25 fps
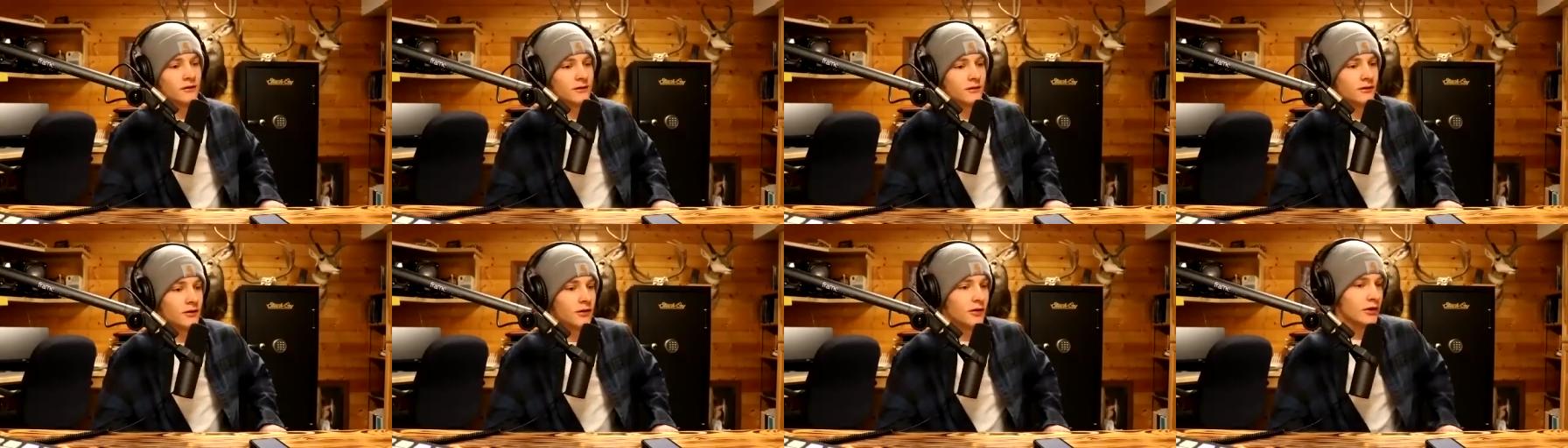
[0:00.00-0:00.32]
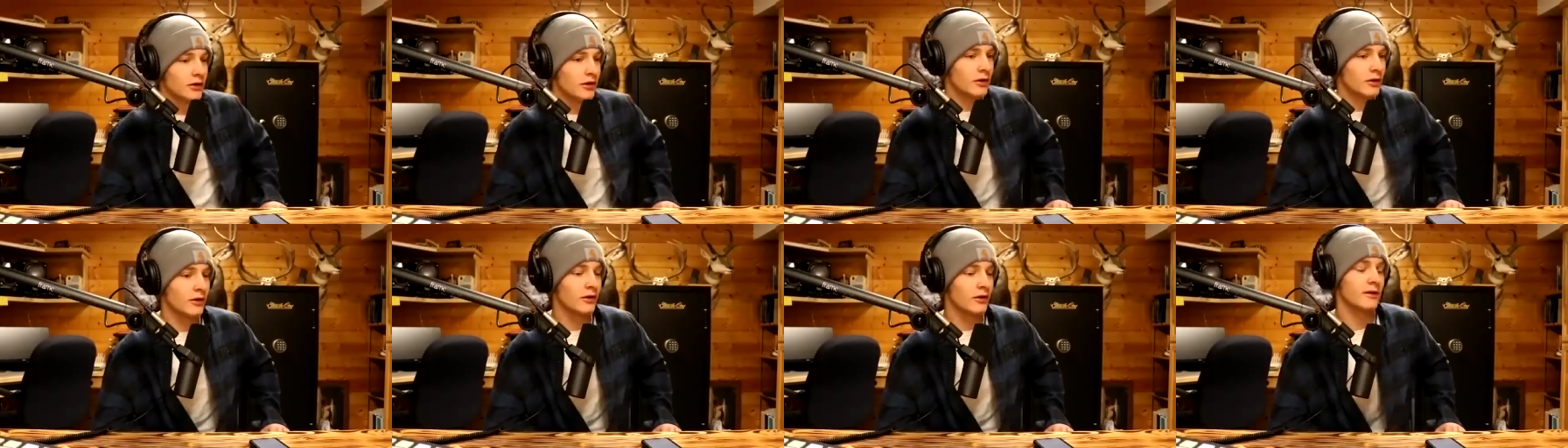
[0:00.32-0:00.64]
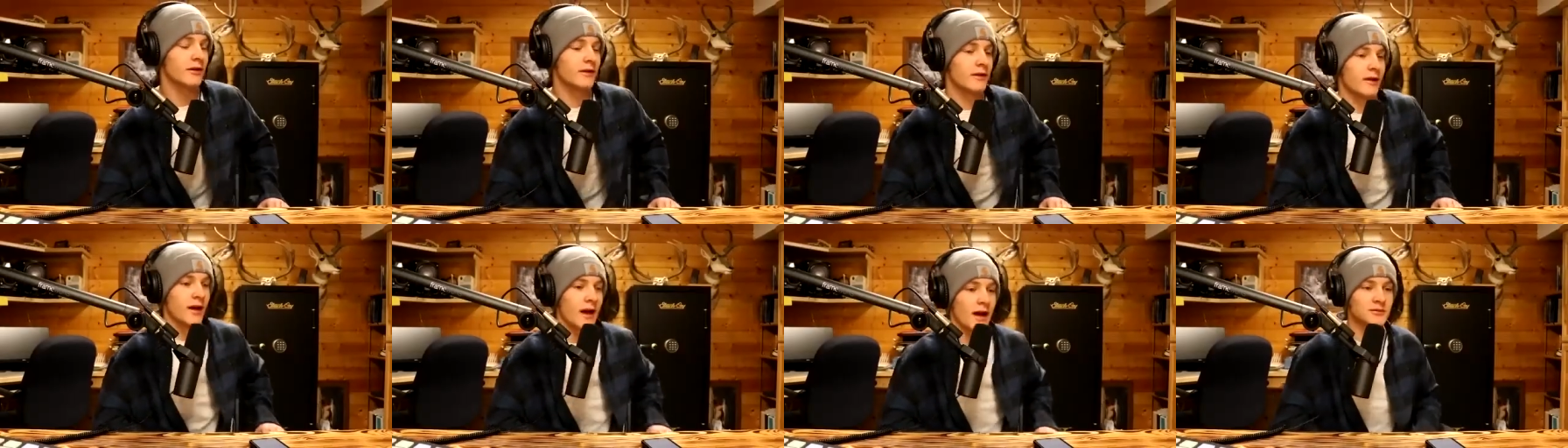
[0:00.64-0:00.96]
You're good.
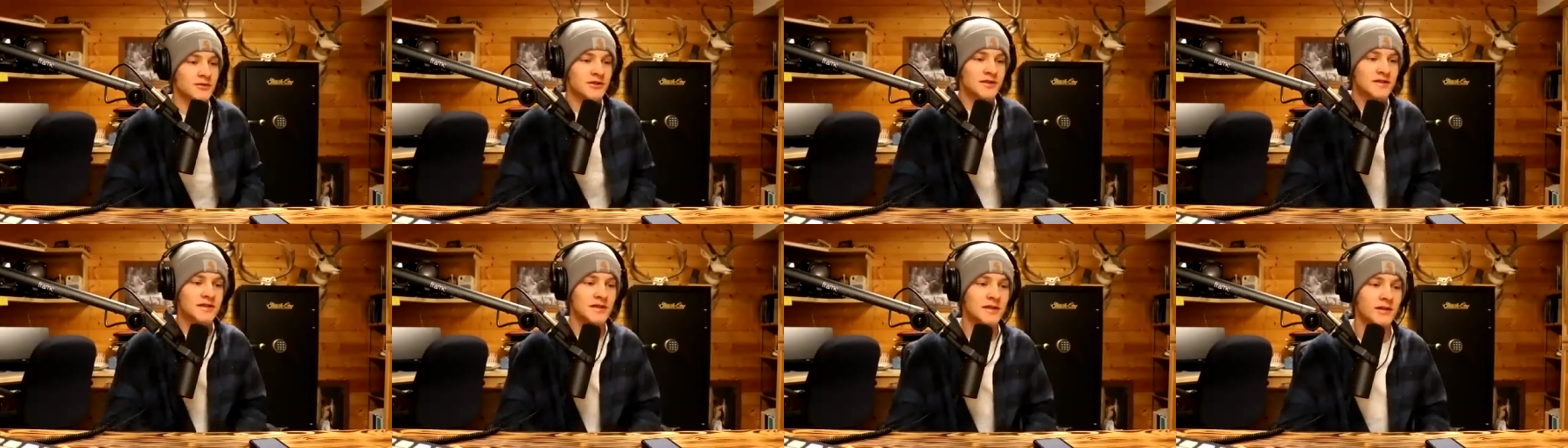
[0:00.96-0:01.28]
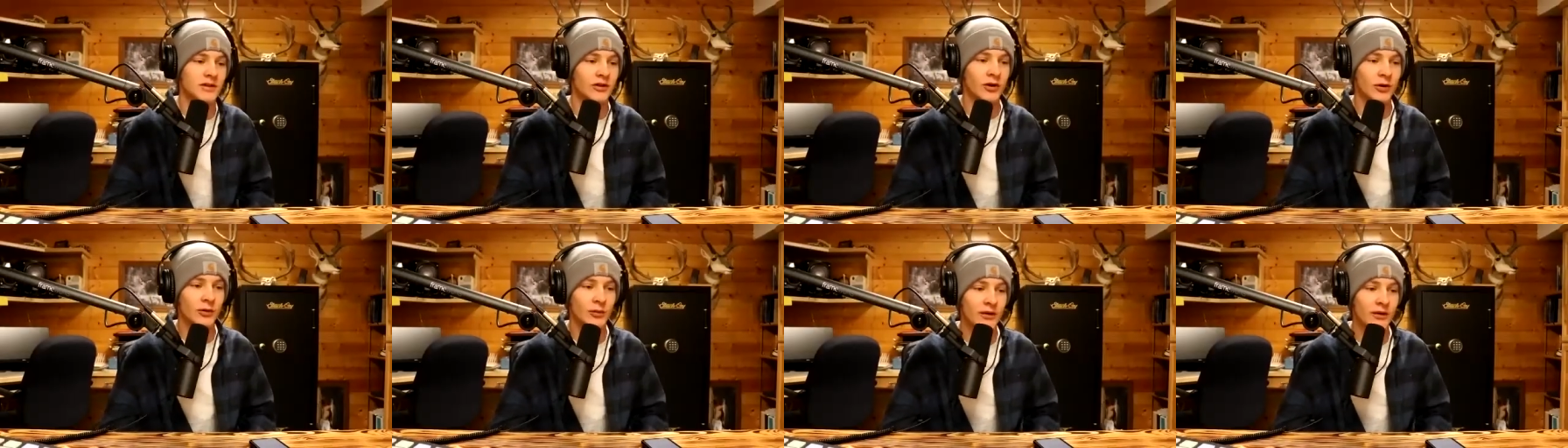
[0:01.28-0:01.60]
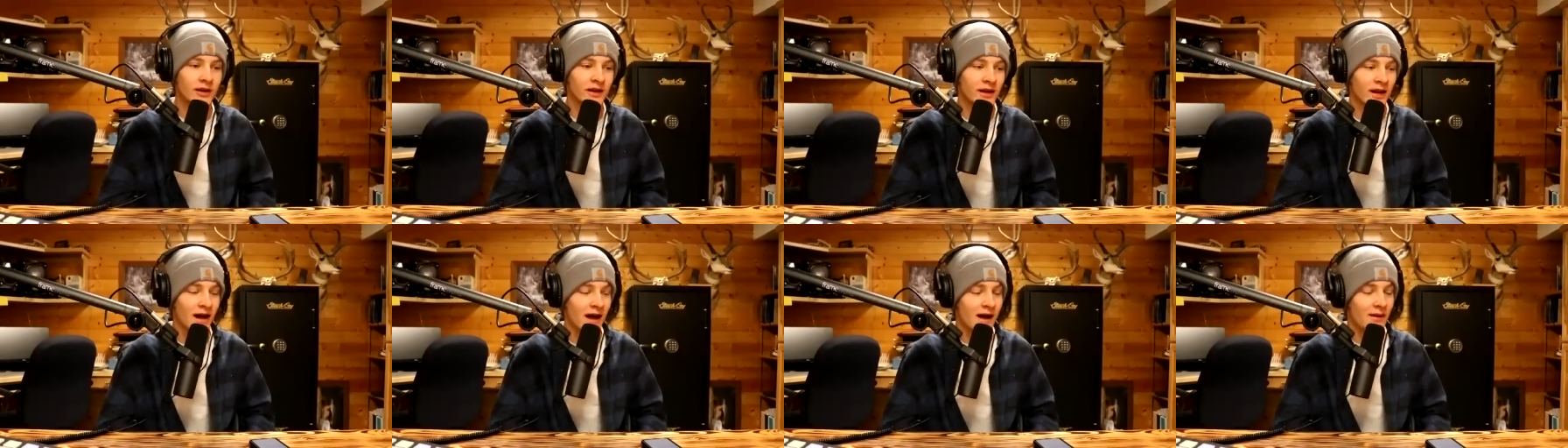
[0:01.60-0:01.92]
I'm just a little
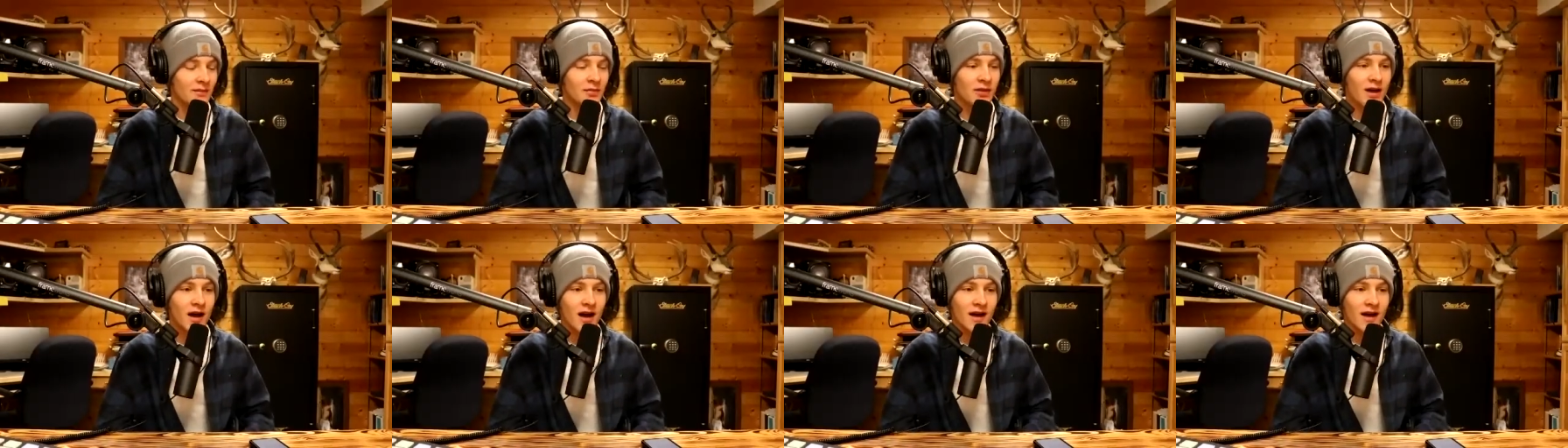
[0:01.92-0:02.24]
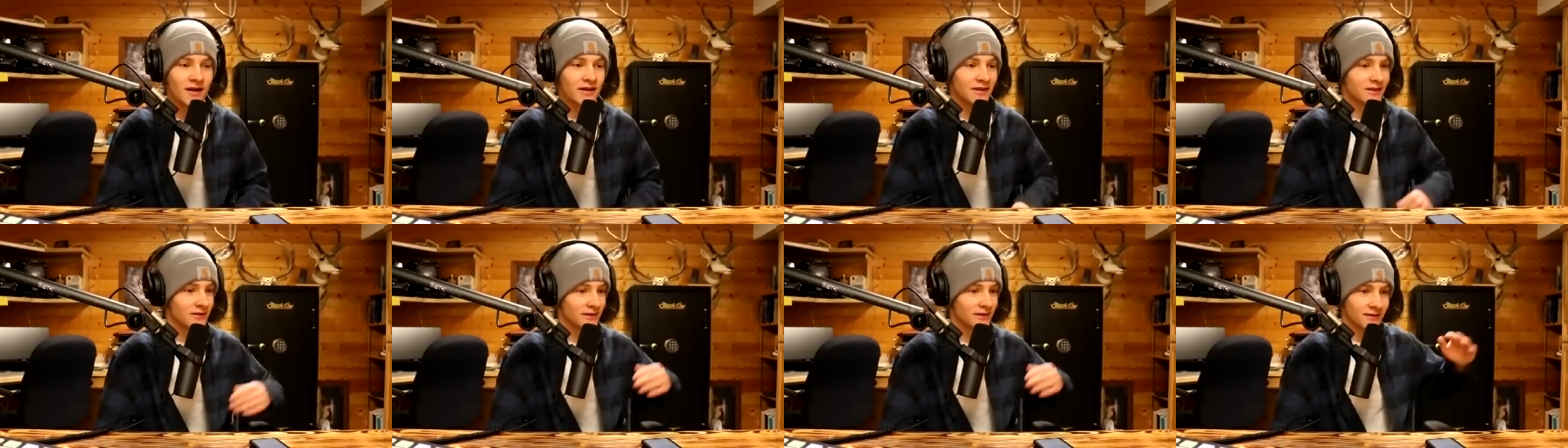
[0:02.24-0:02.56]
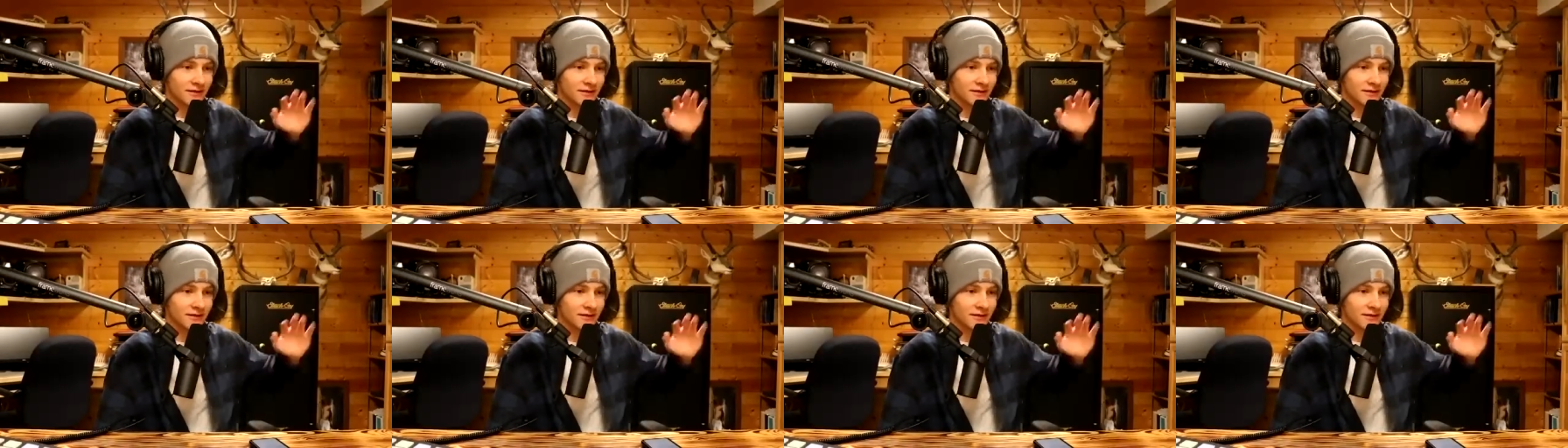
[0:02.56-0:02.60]
bit, I'm not